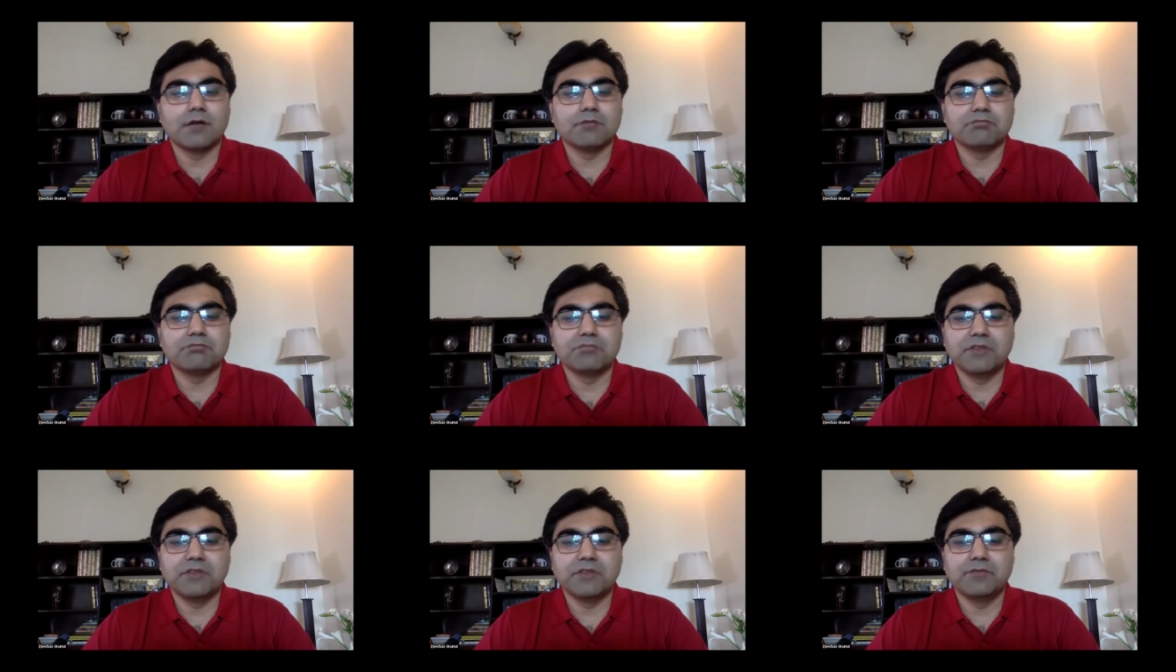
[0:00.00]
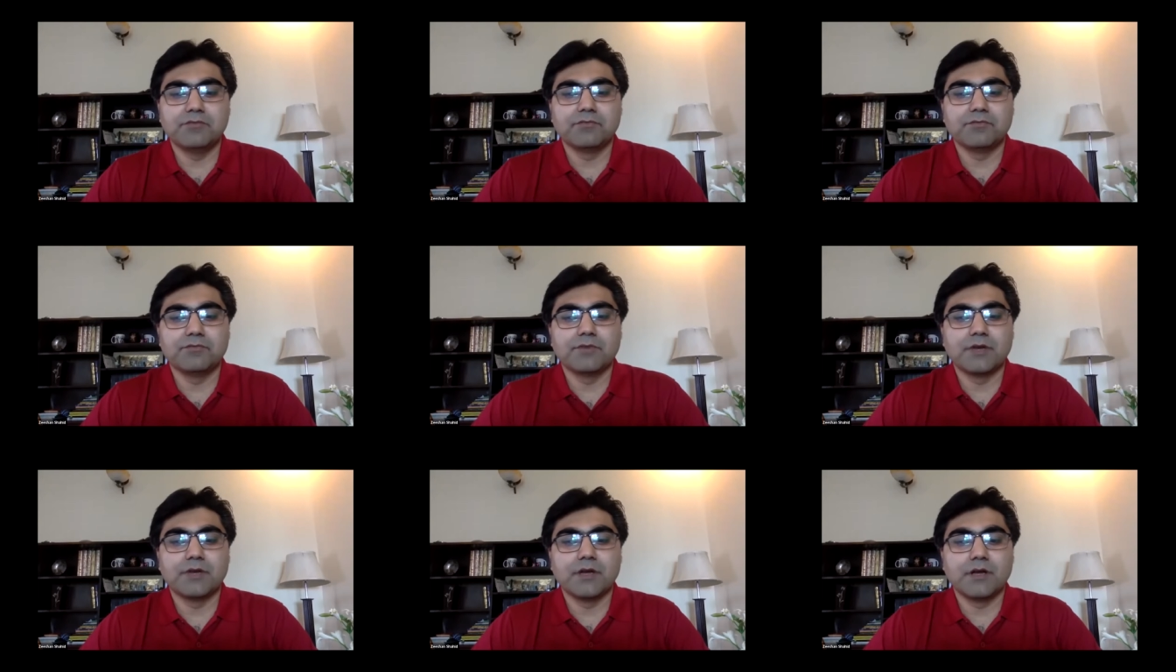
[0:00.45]
we've
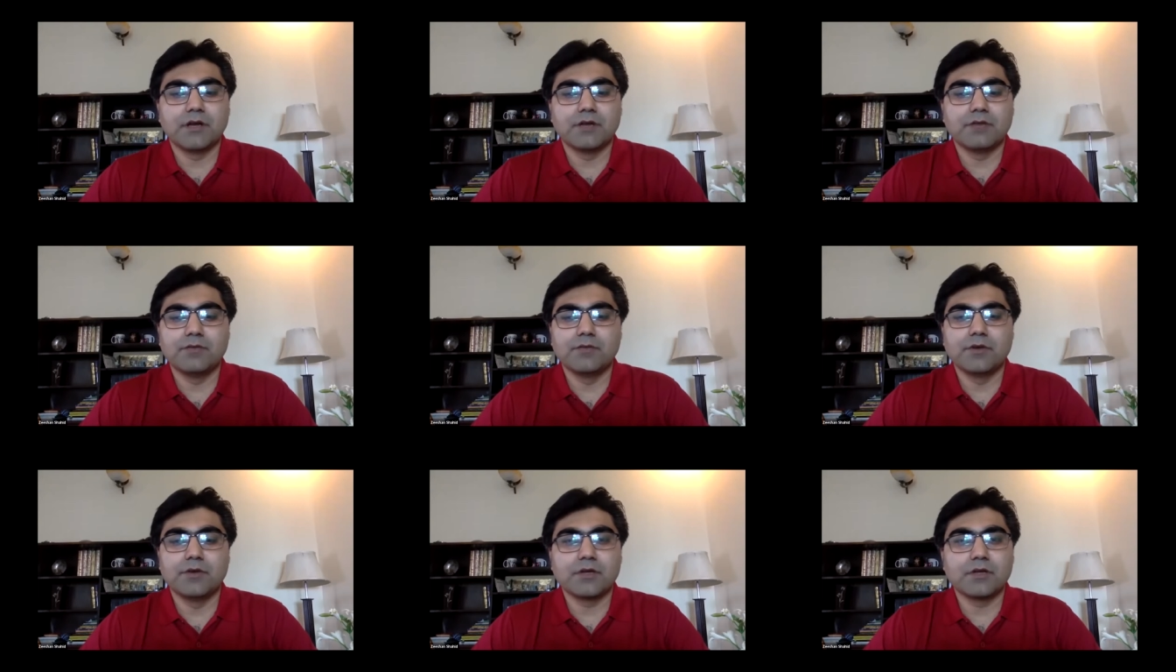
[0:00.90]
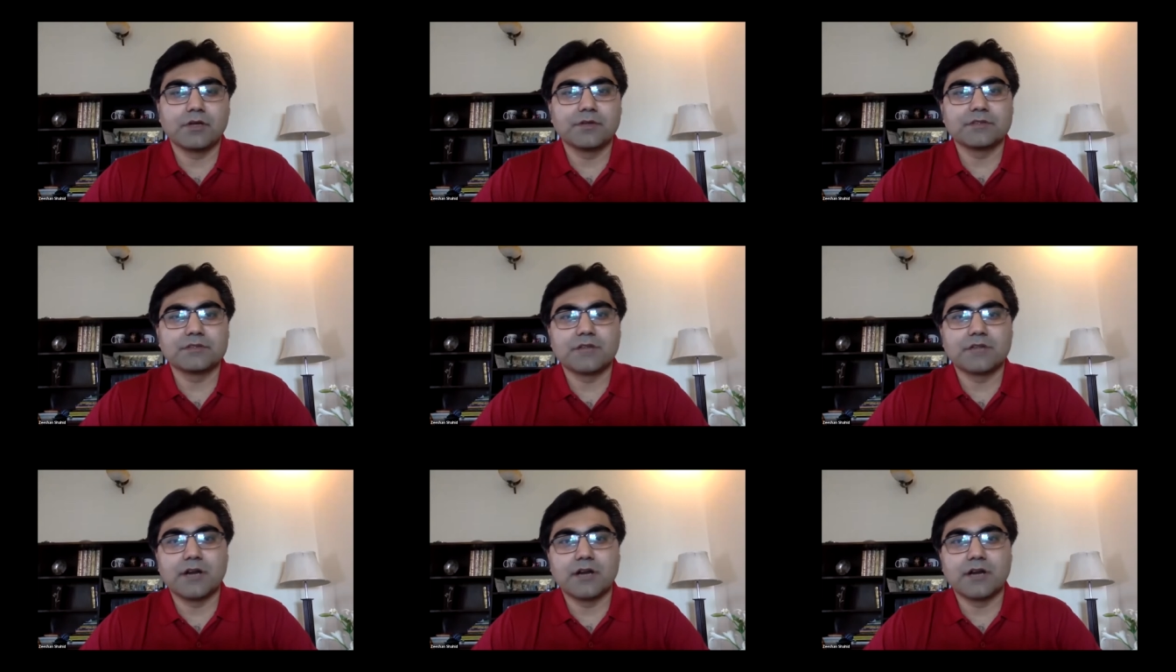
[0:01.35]
we're working
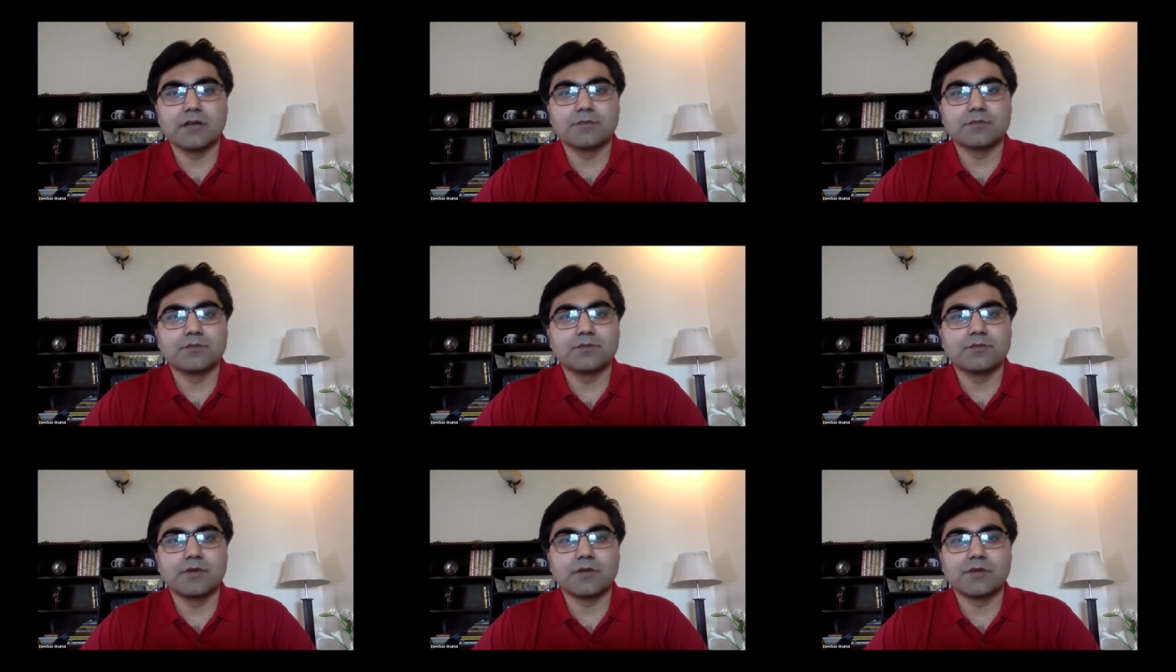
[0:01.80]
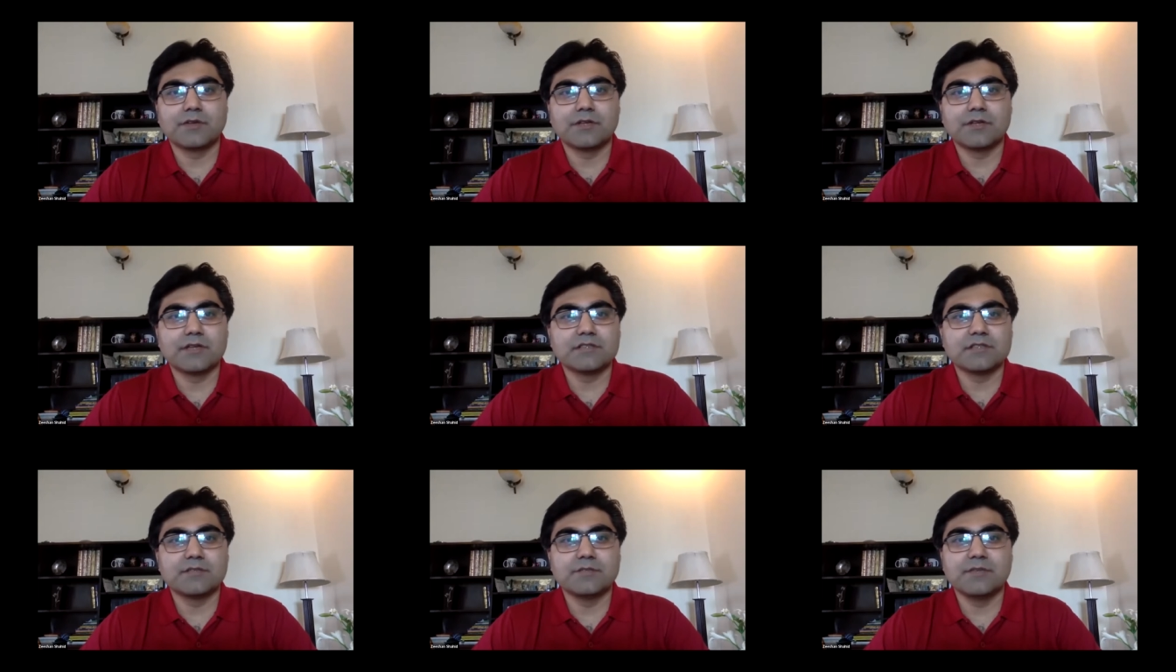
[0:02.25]
with startups, we're working
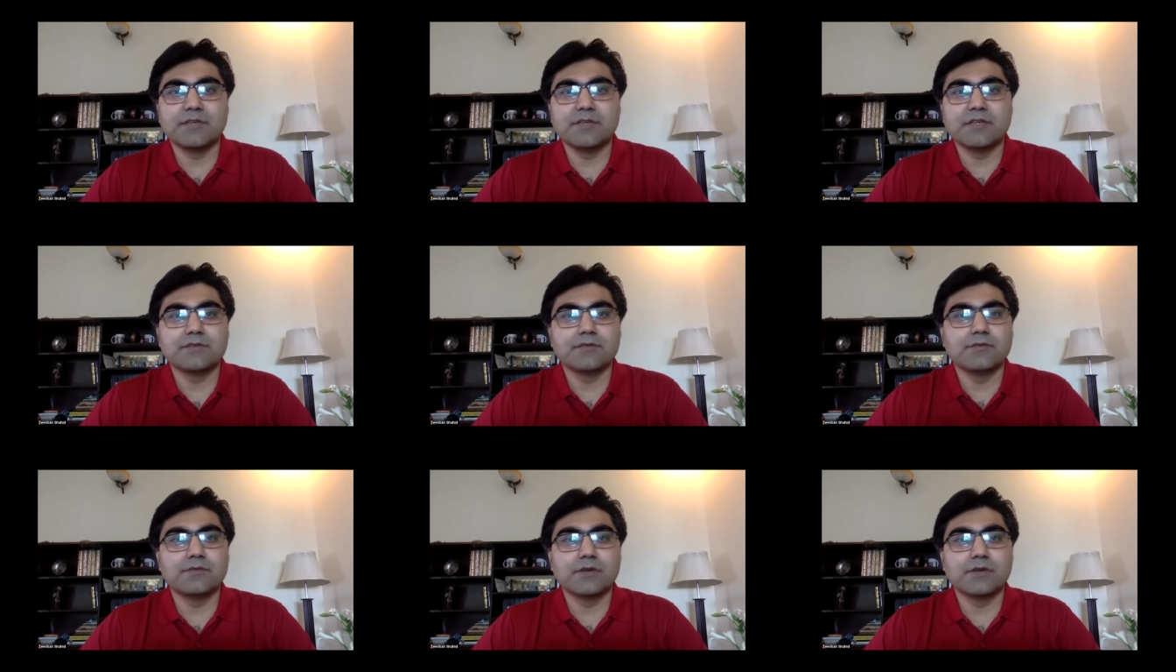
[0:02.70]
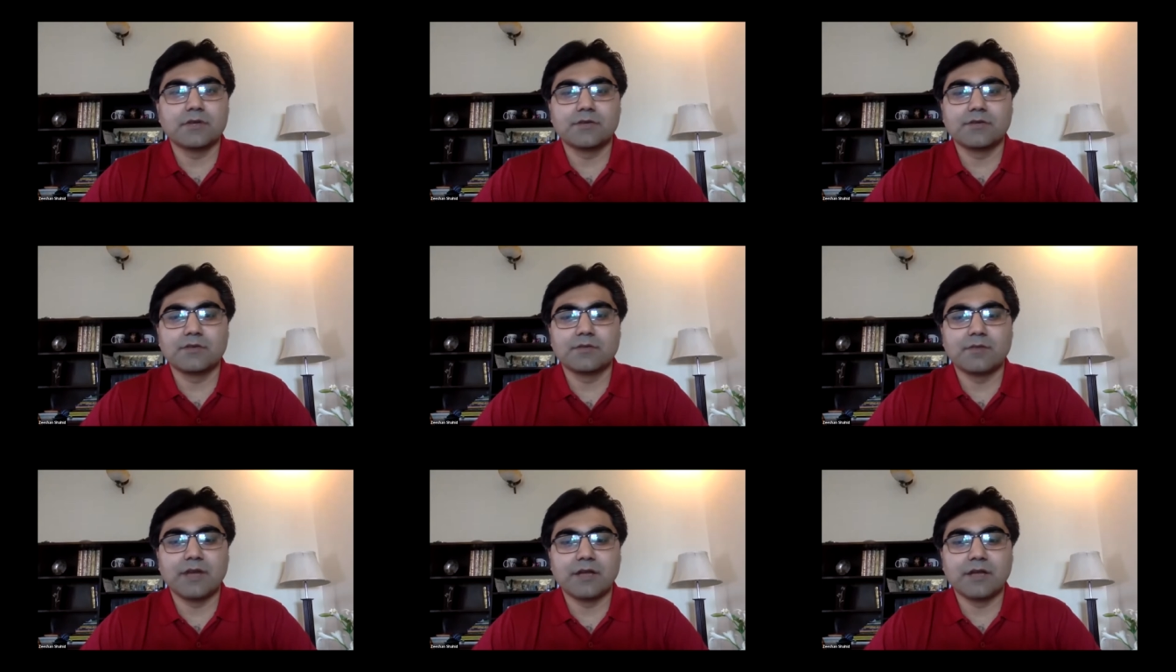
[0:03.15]
with SMEs, we're working
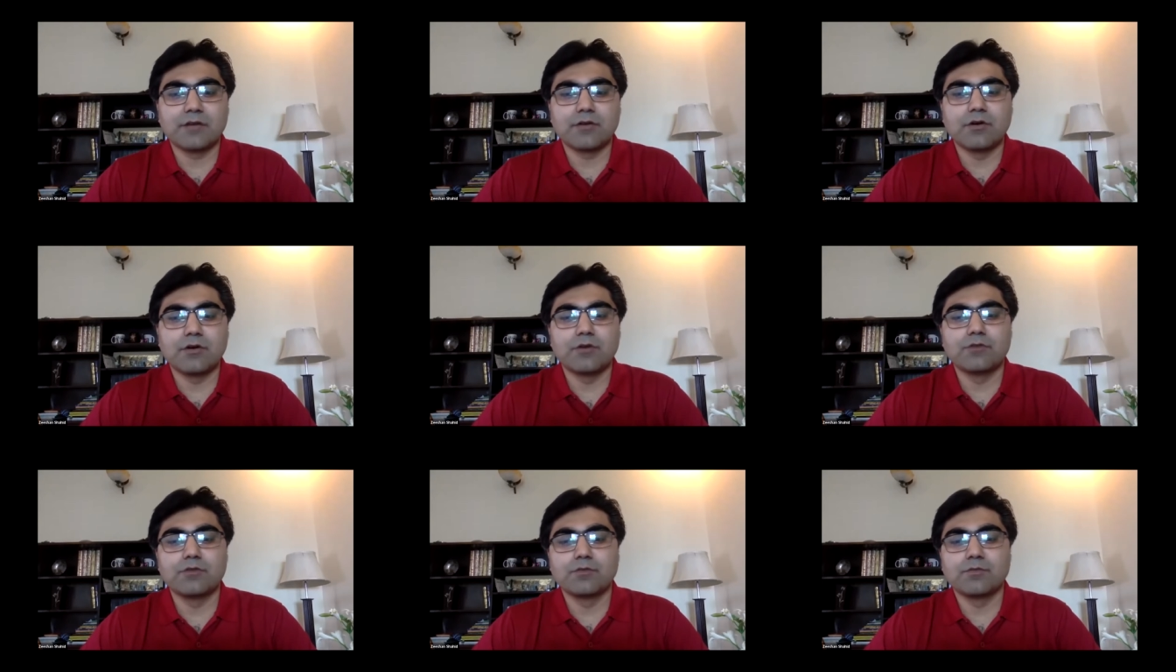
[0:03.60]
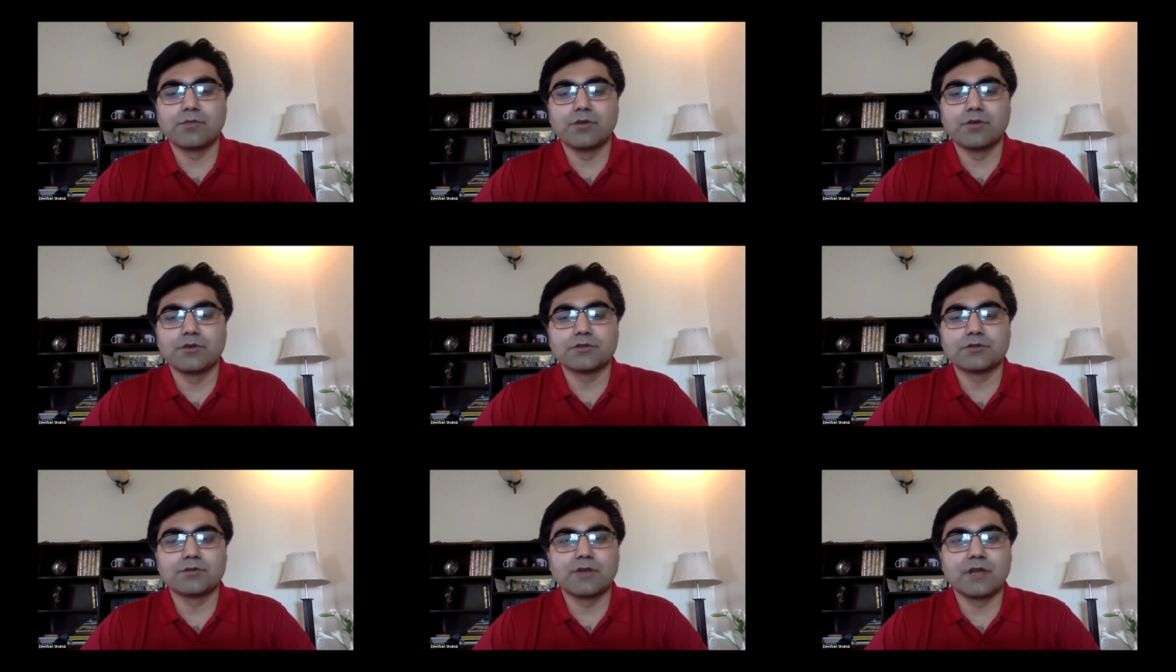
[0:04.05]
with micro
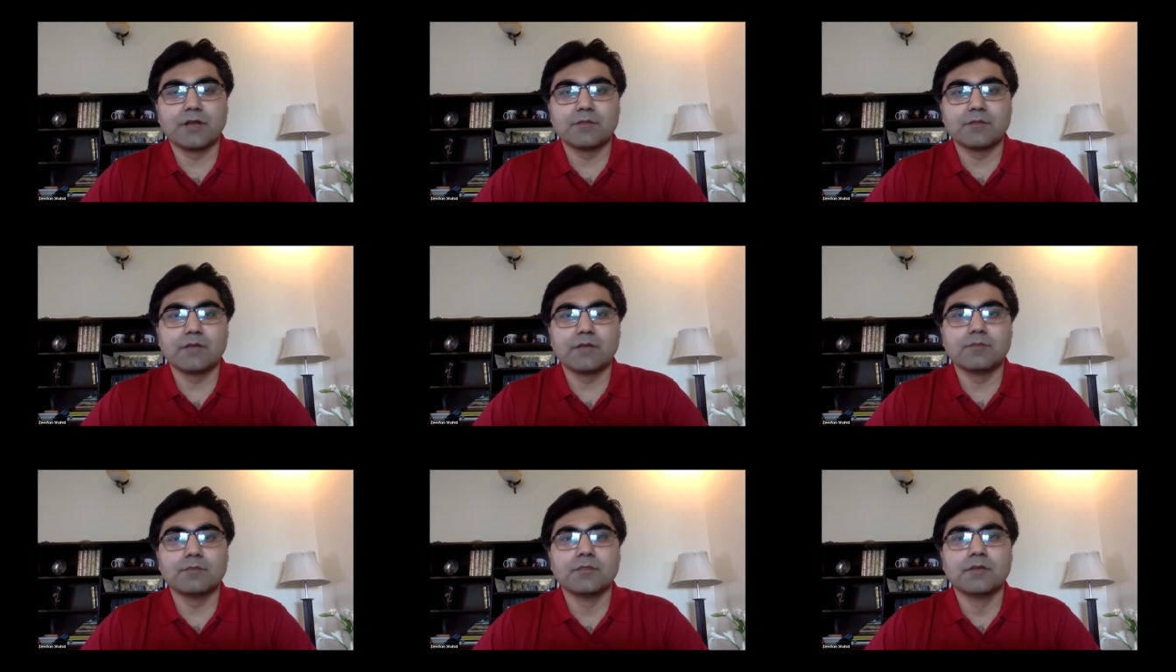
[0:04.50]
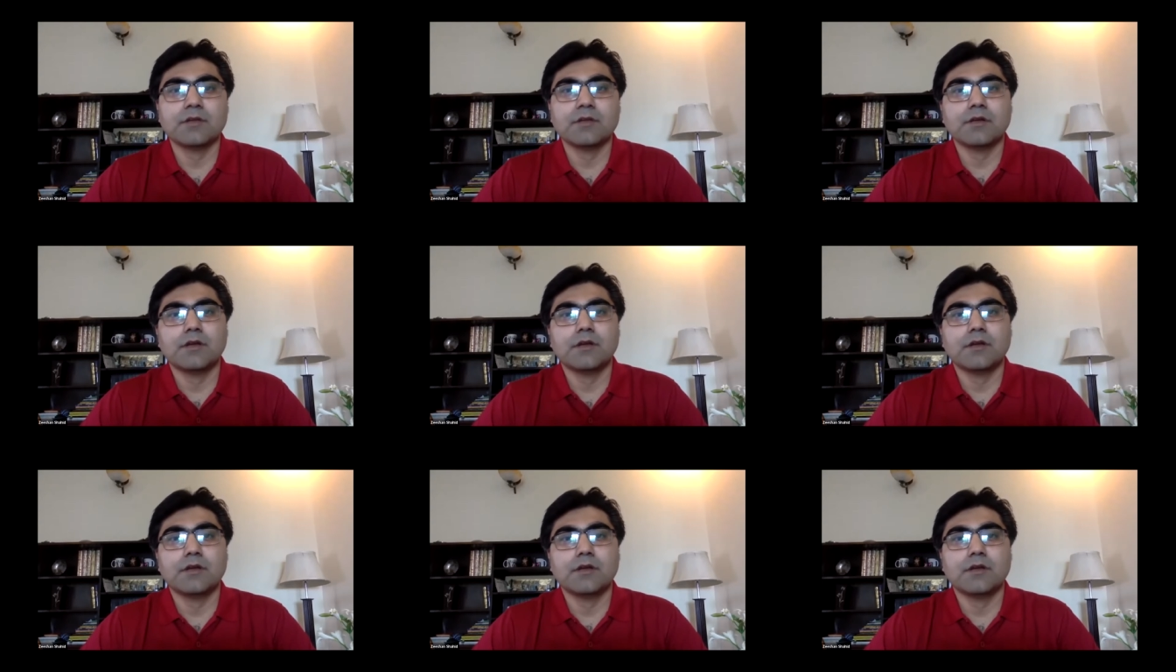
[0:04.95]
entrepreneurs to help them